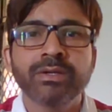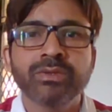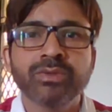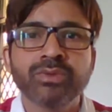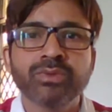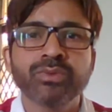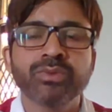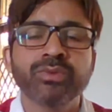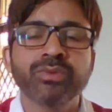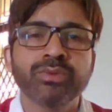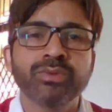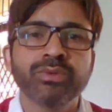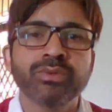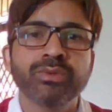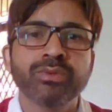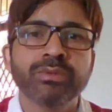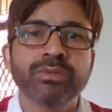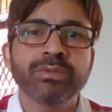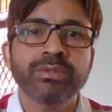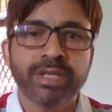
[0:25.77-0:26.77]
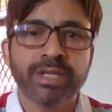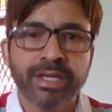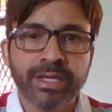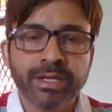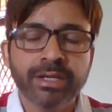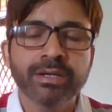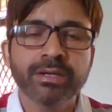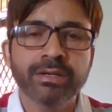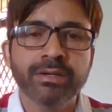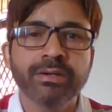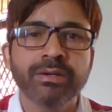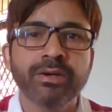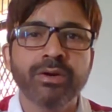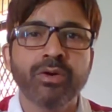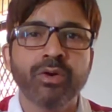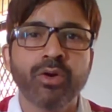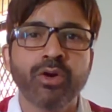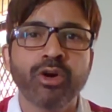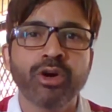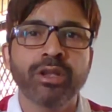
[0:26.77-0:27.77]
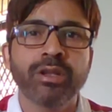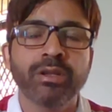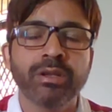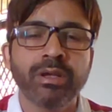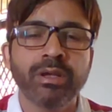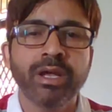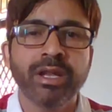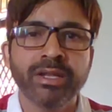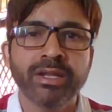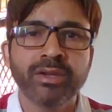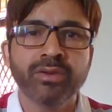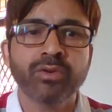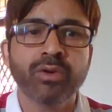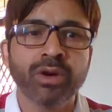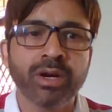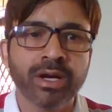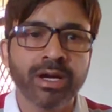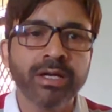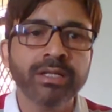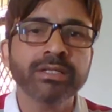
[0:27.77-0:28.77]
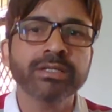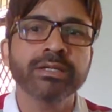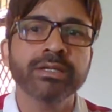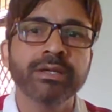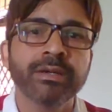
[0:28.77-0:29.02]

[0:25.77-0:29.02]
to take on Indian rock art.